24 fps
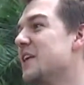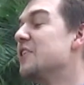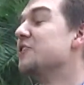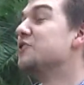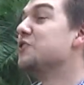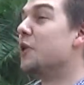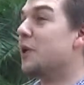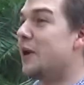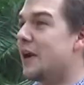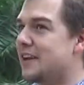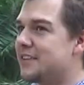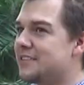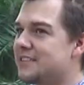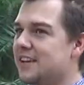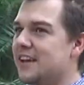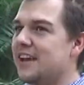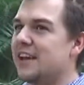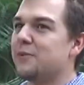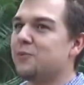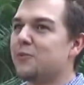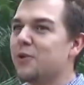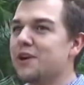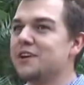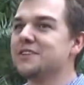So it's,
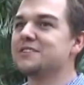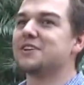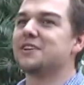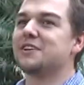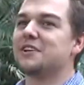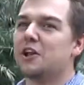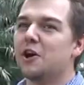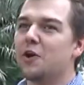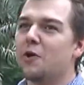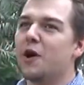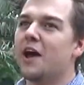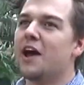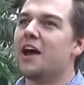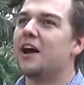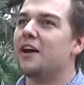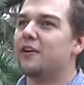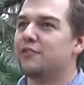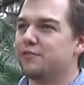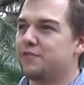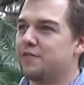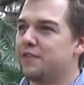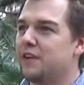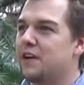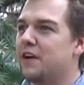it rings a low
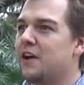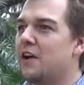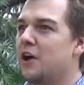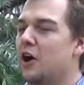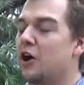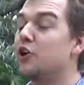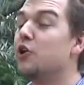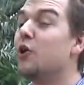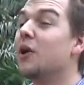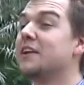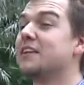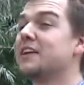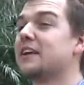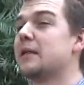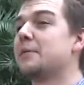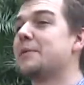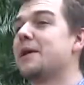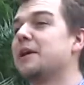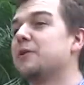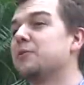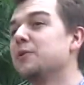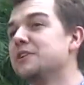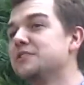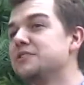F. Uh, okay. no, I take that
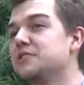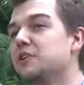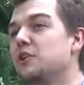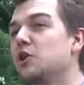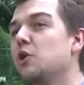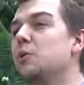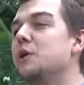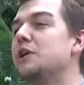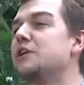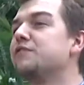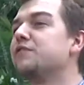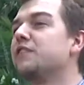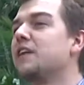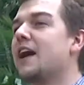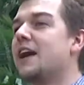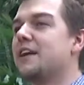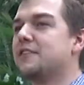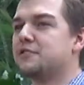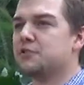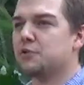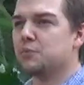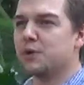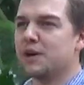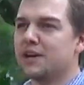back. It rings a low E flat.
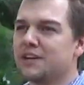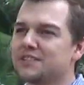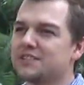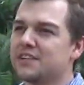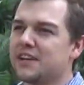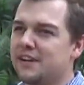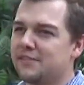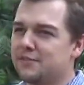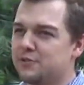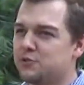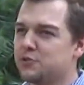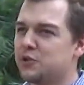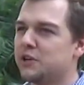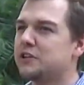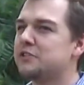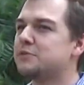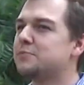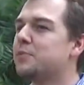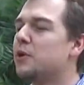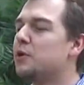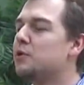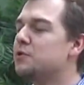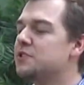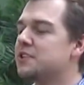So we actually have a
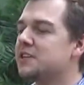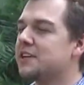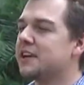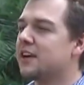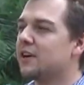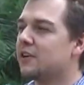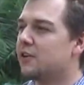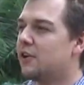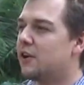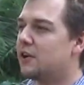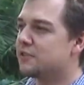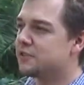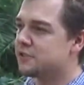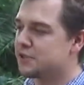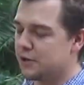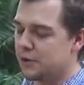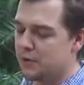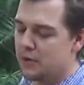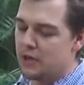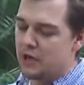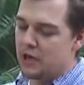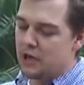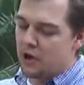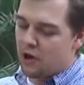transposing carillon. So
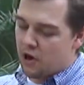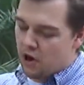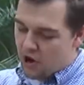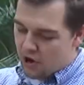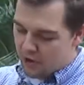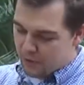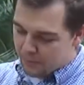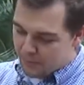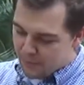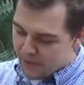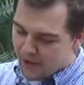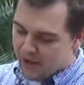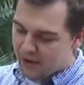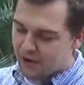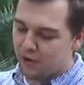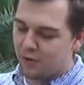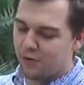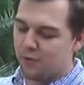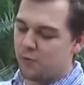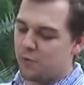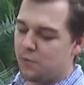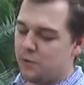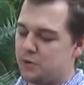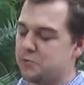on the
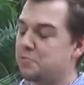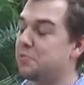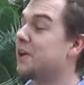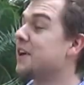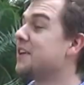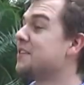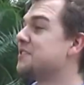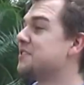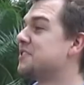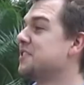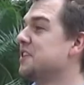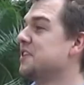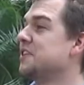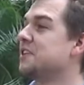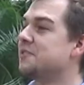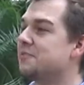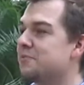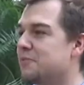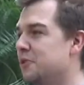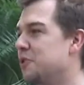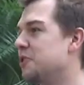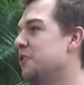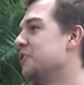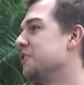piano, when you play a C,
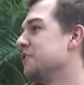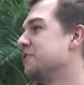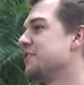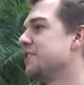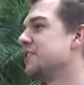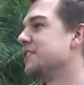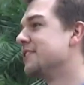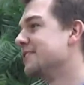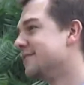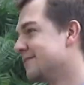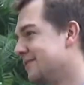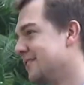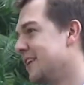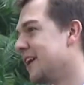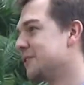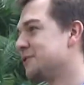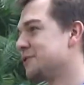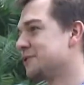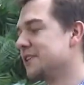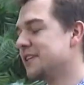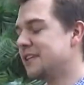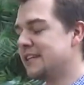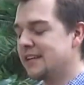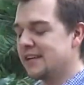you hear a C,
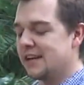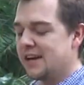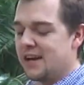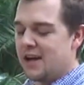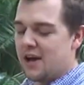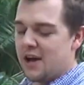naturally. Okay.